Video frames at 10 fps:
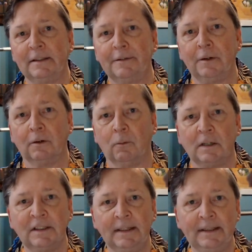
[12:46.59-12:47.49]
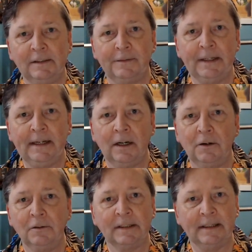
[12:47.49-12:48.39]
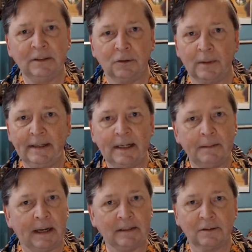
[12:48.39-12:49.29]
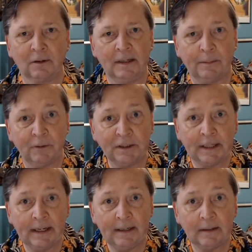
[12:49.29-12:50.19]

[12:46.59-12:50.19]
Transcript: if you're watching these videos and enjoying them, I certainly appreciate it.